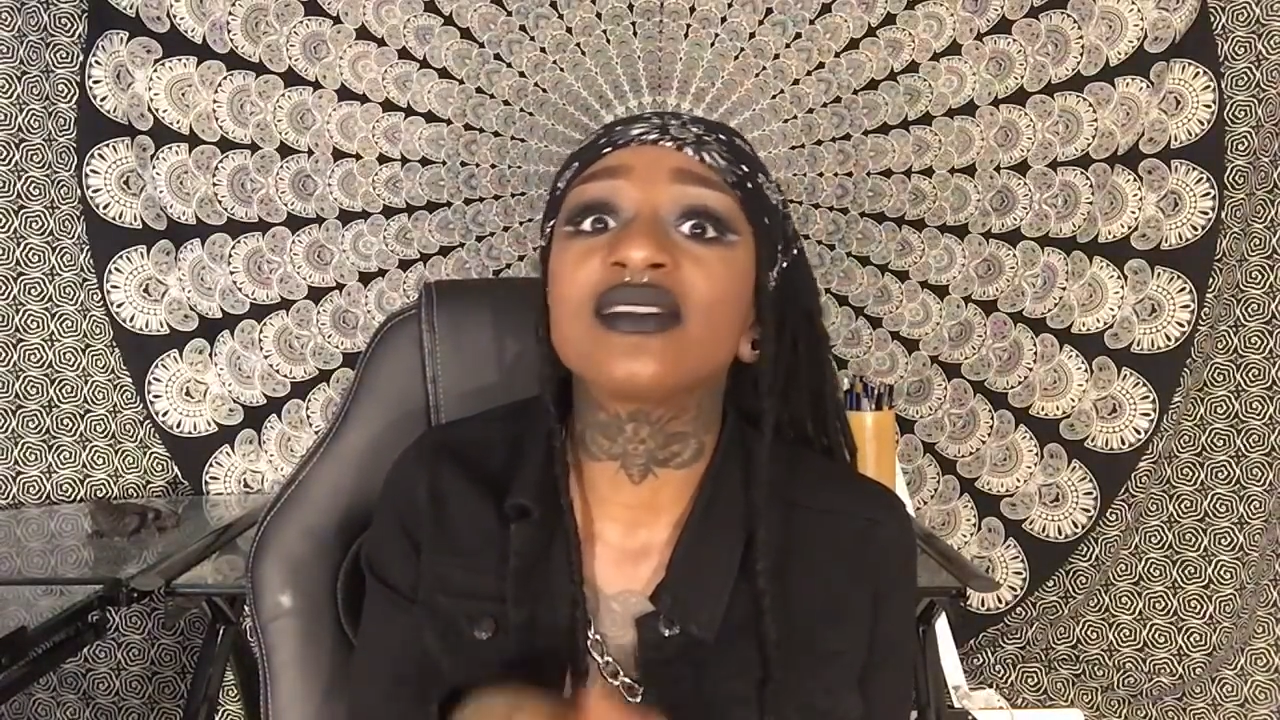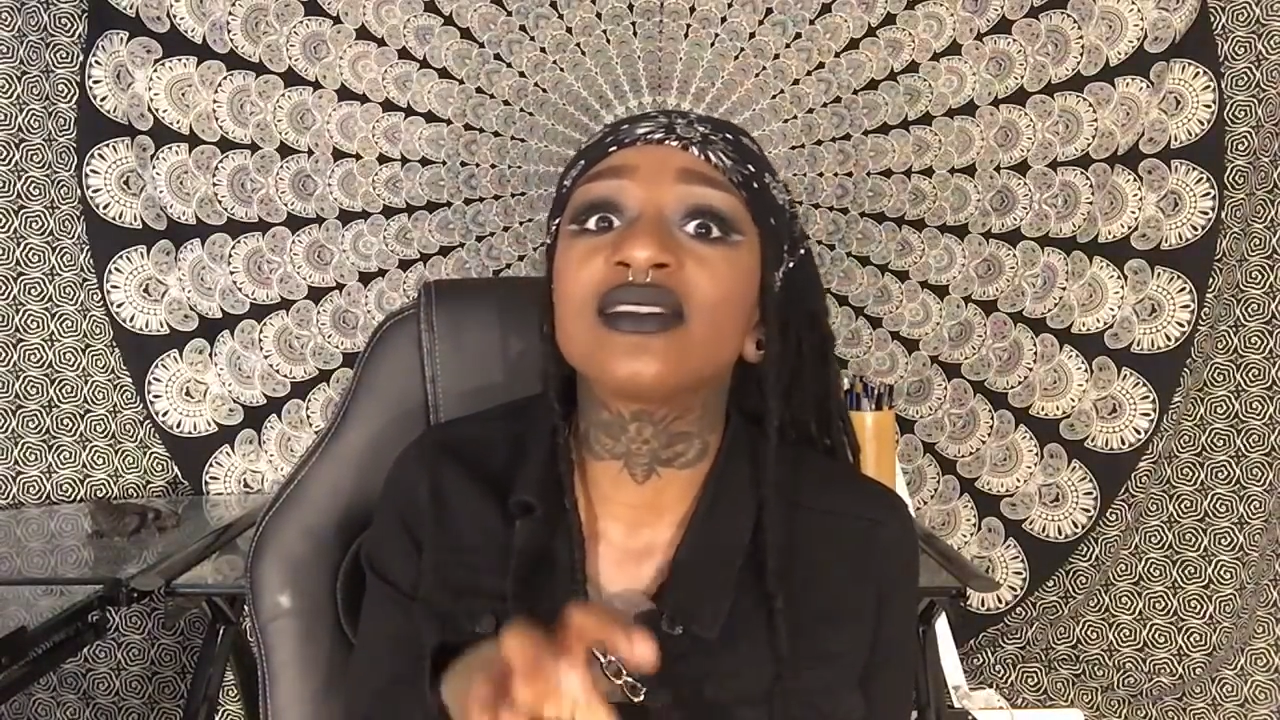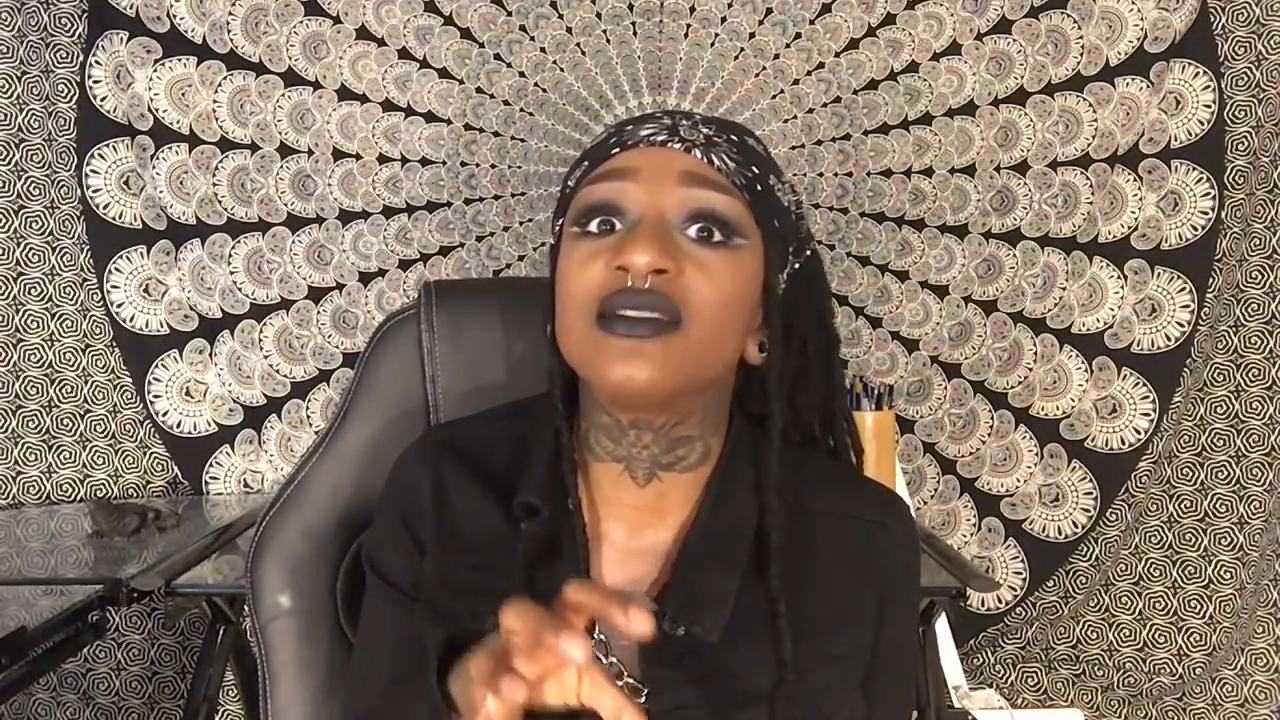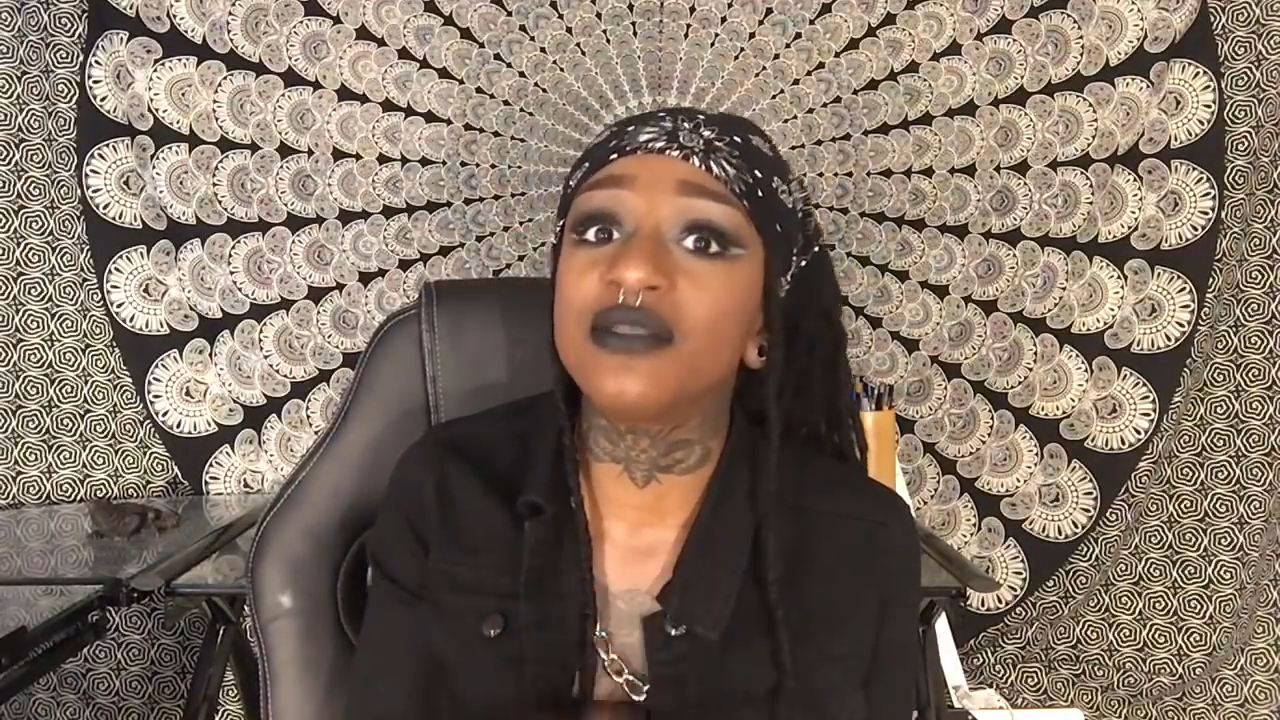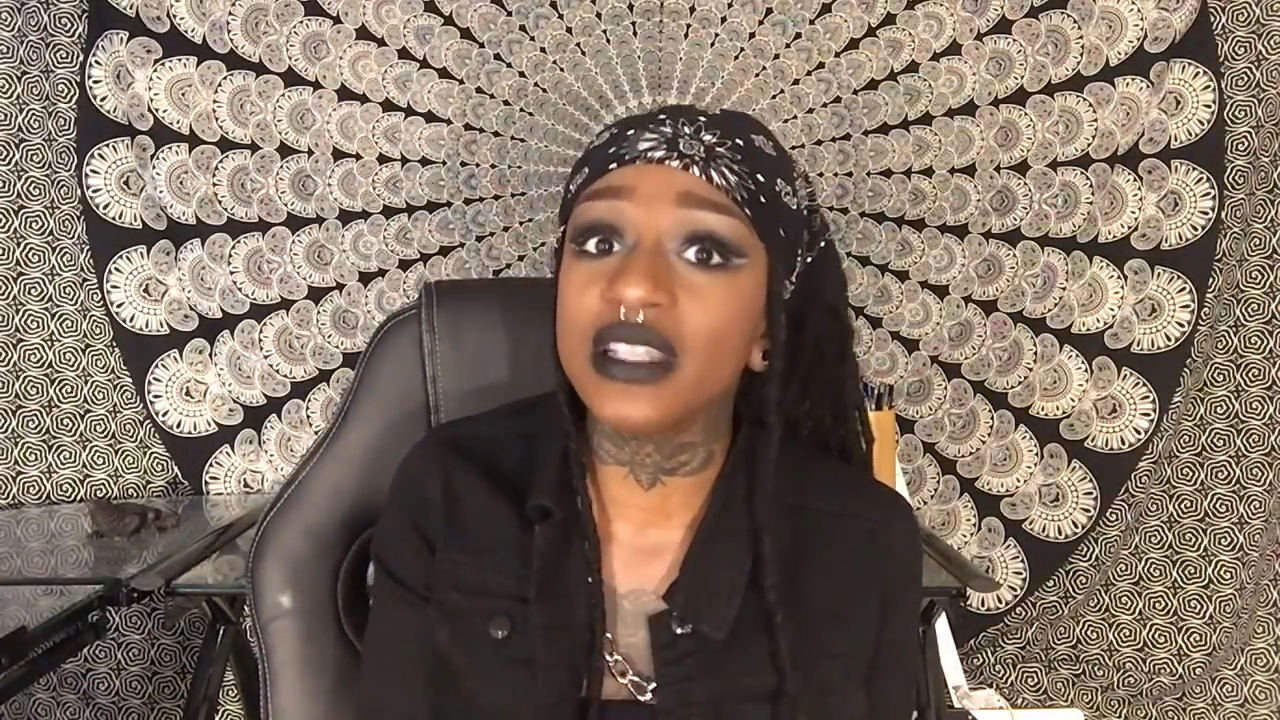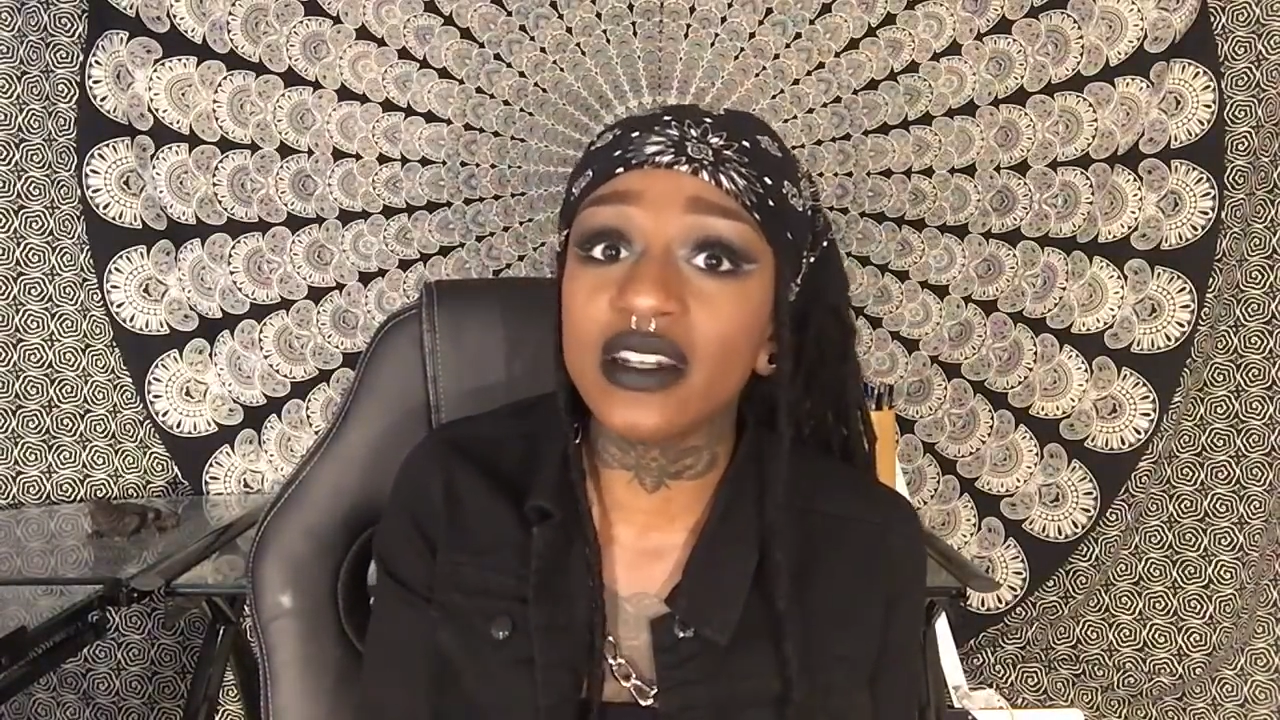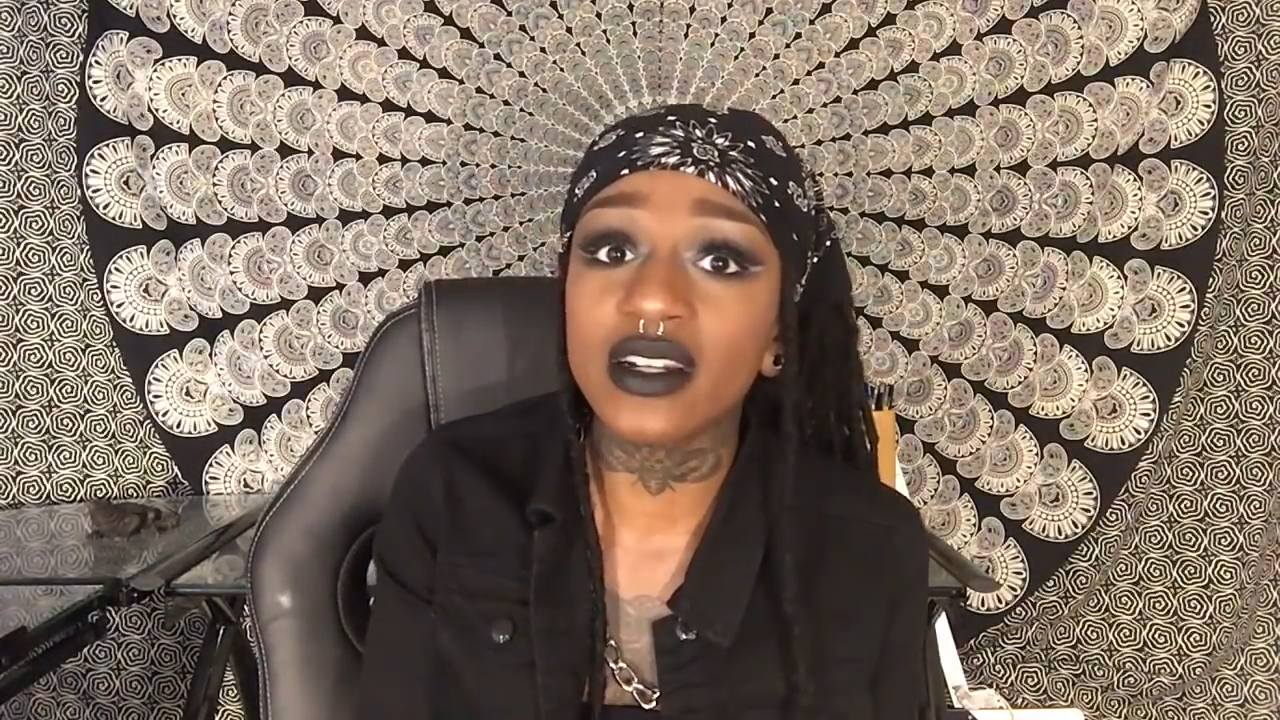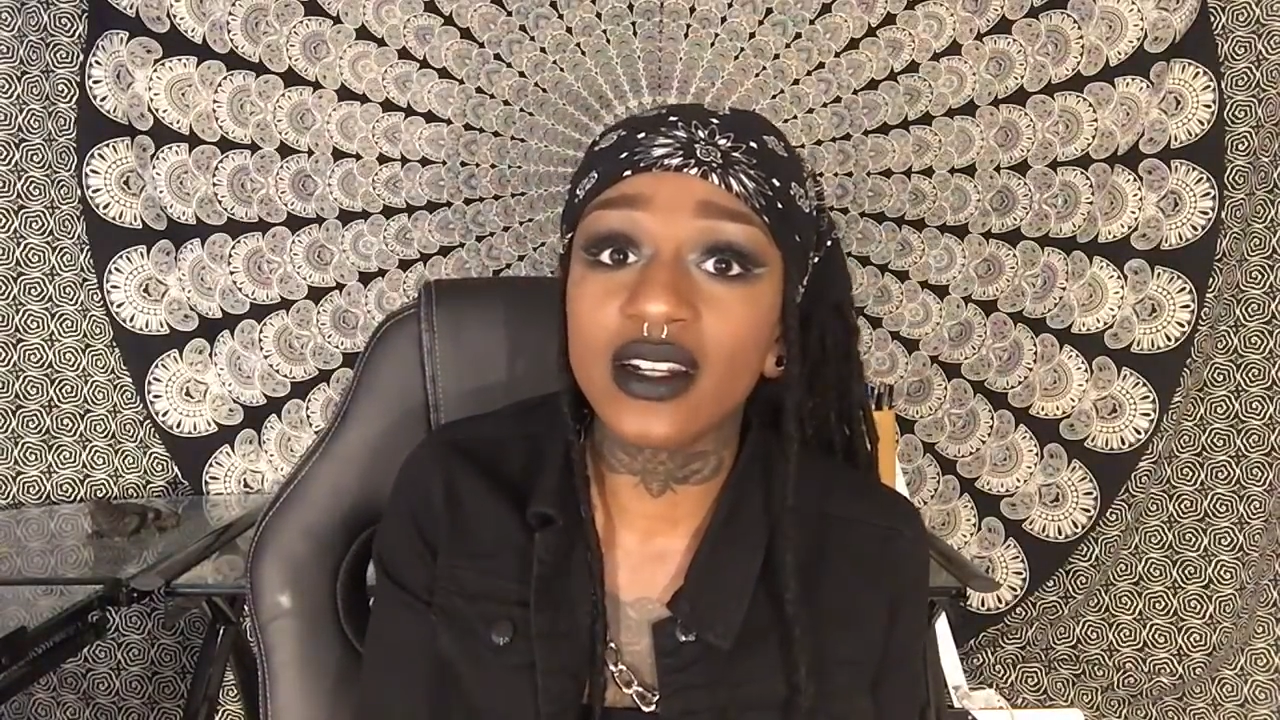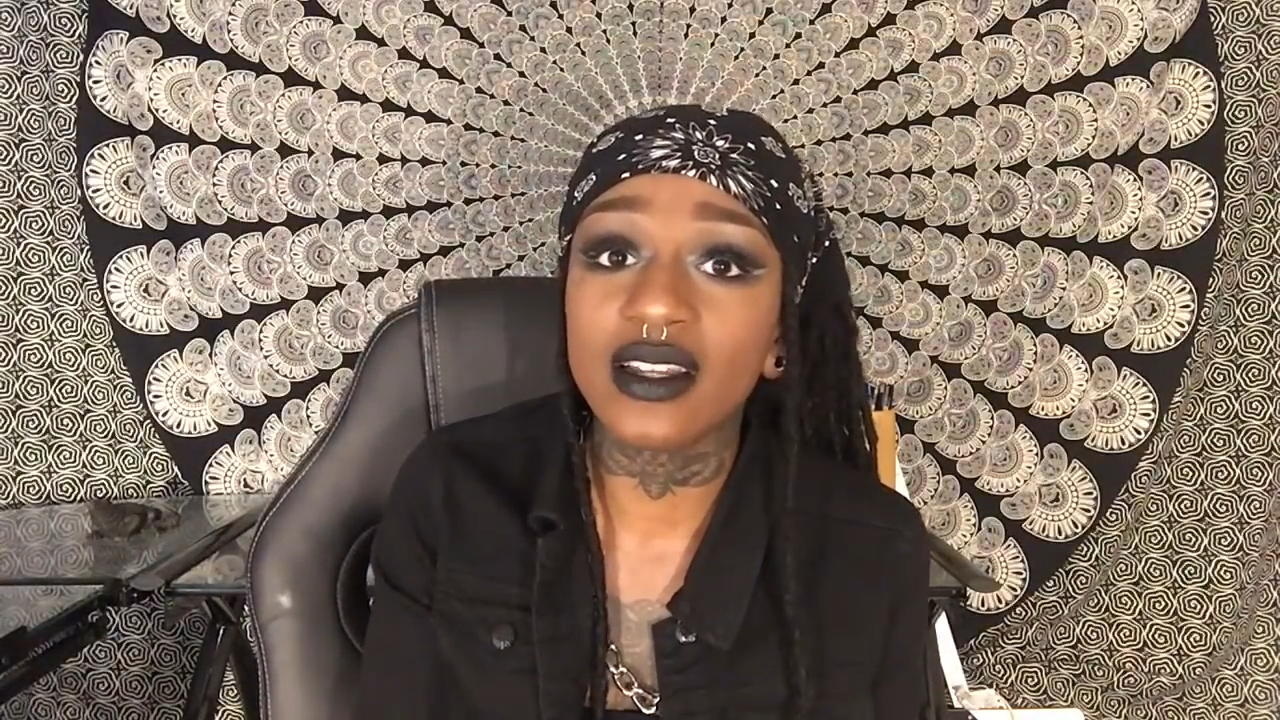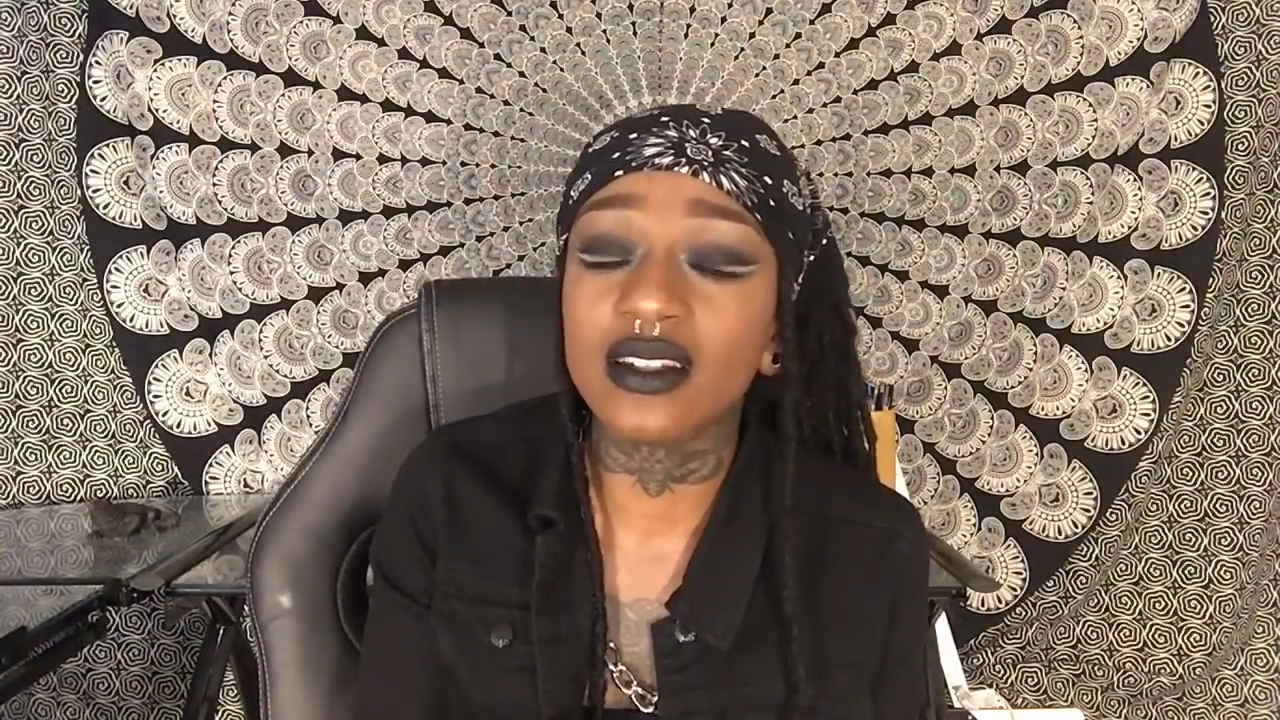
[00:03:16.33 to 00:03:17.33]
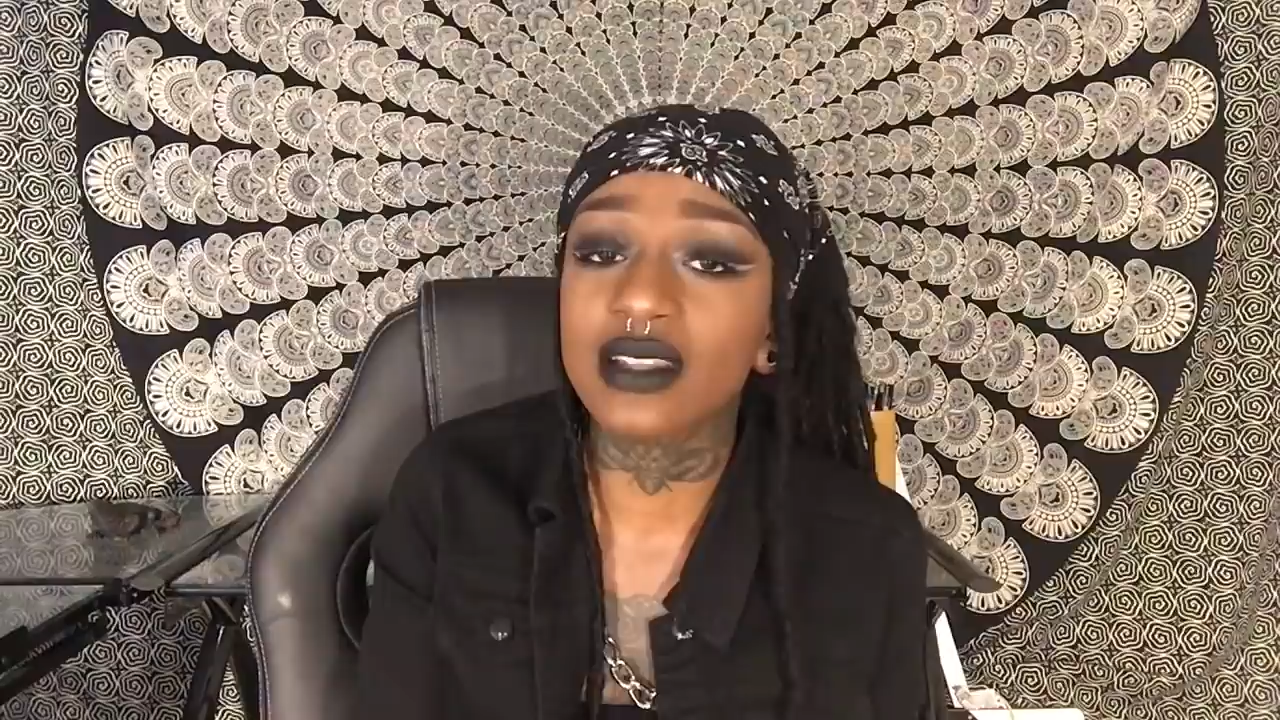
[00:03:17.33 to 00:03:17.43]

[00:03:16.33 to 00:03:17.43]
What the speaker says: severe and a